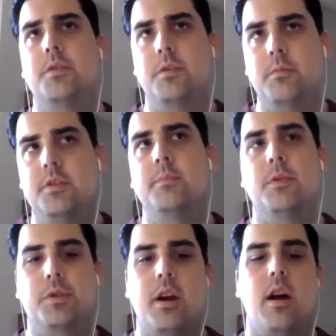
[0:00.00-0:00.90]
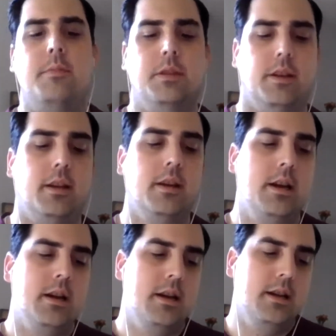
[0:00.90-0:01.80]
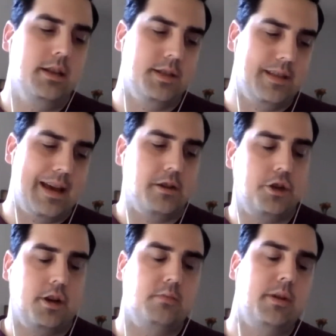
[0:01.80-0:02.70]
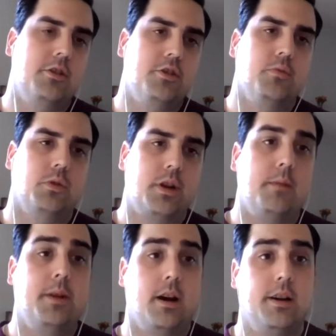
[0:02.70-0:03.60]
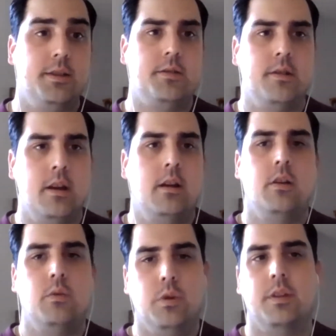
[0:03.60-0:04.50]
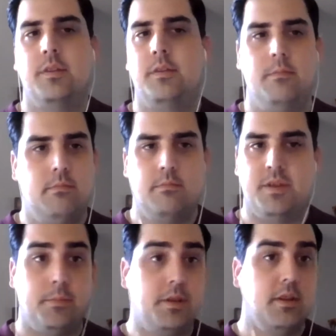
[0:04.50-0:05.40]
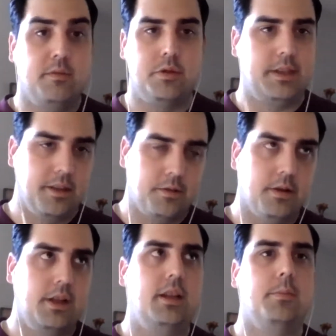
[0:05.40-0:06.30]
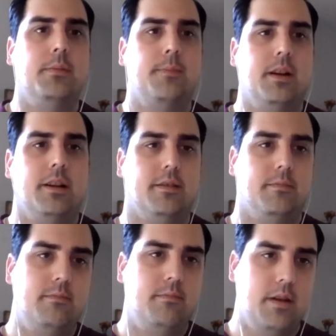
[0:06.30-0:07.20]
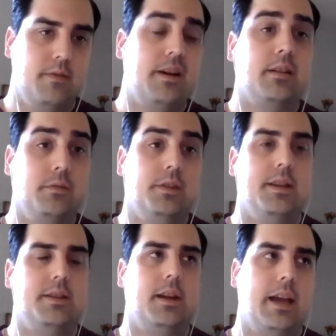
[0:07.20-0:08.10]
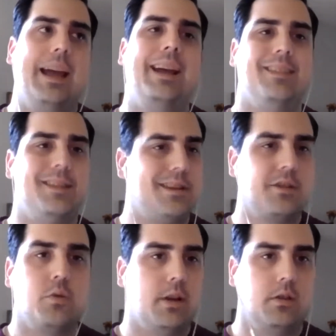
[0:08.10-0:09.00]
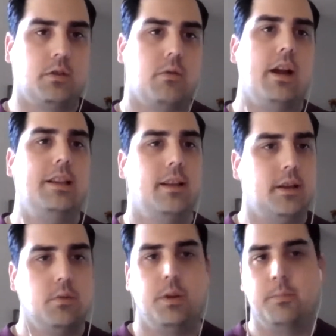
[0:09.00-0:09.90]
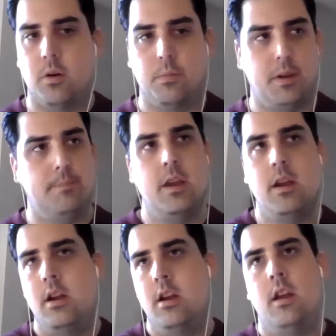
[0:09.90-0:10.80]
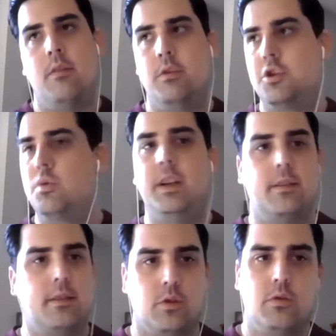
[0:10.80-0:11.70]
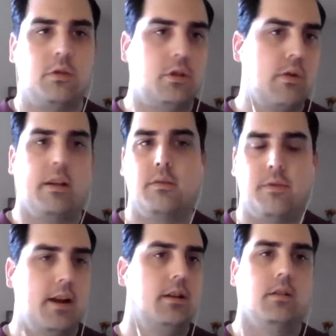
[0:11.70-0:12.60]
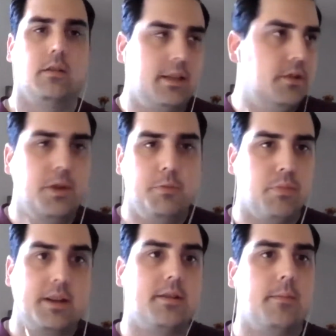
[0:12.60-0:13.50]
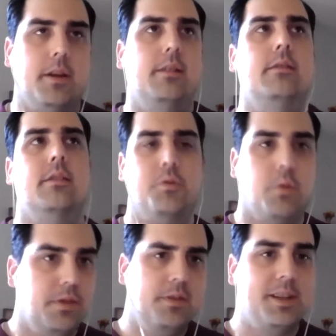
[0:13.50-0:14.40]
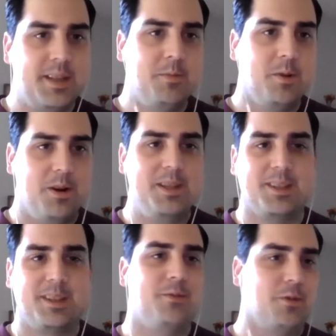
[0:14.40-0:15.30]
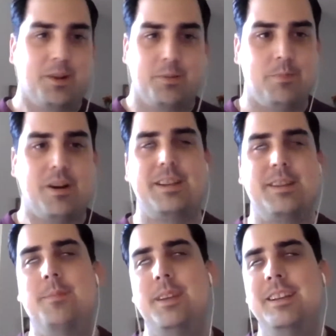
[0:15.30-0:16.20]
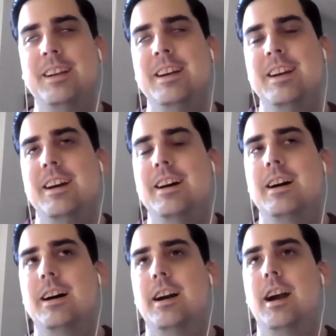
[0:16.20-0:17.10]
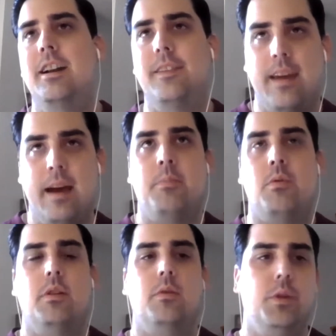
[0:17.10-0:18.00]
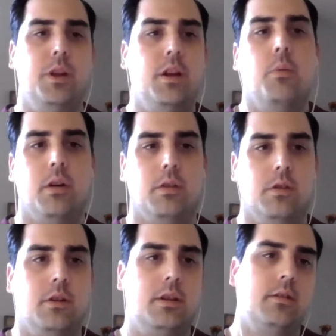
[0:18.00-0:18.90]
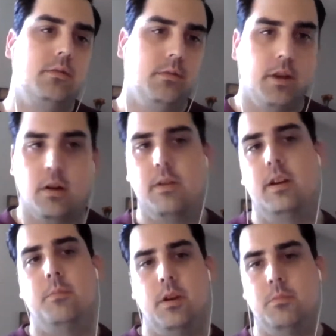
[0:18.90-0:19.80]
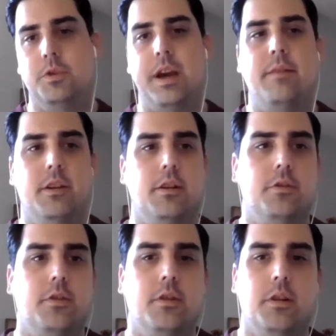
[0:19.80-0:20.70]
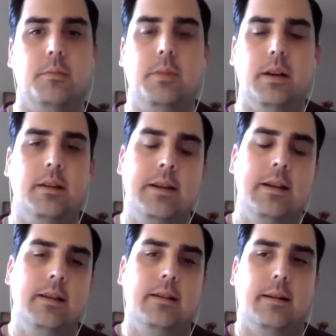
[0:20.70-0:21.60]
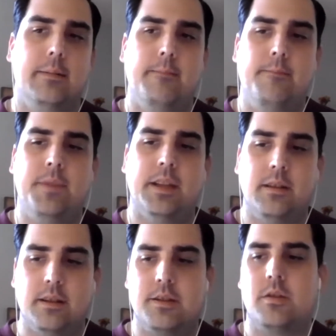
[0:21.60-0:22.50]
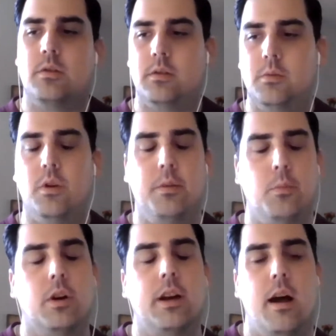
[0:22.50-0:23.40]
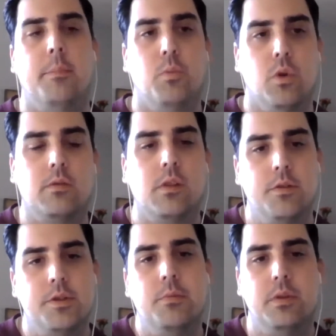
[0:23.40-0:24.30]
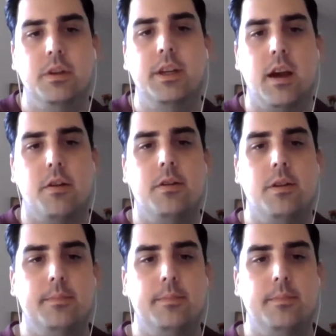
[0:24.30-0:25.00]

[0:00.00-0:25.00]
that we see most commonly is that channel manager will come to us with something they put together in Heap, and effectively they say, "Hey, this doesn't quite look right. Like, have we tweaked the credit file? Like, did we break something?" That's one of the things we're always looking for. Did we break something? And at that point, we know where to look, and we'll dive in under the hood. But that's certainly one of the more common workflows that we've encountered.